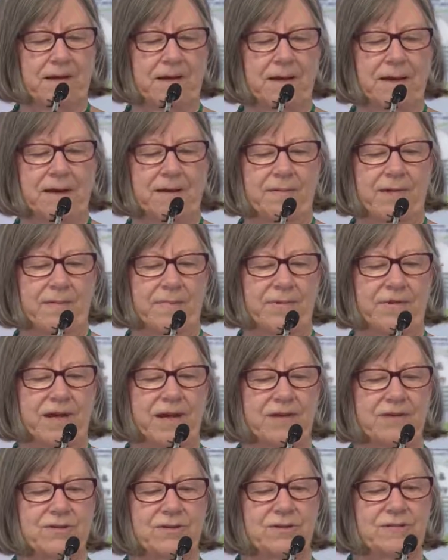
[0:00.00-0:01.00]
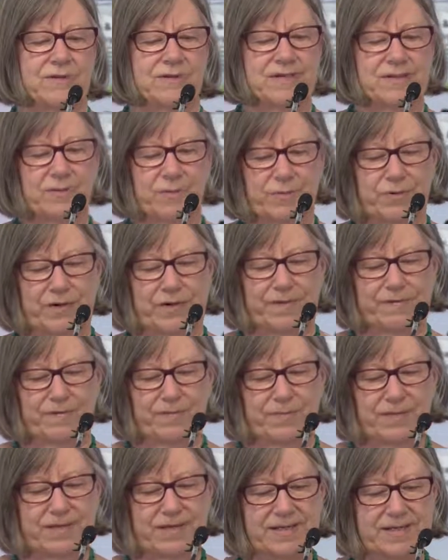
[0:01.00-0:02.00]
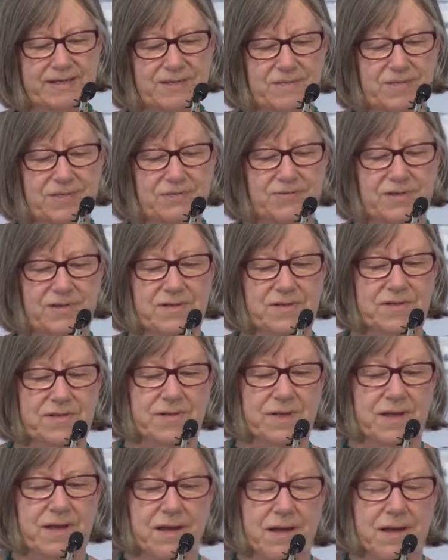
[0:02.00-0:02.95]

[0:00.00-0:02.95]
a prayer, universal prayer for peace, that was written,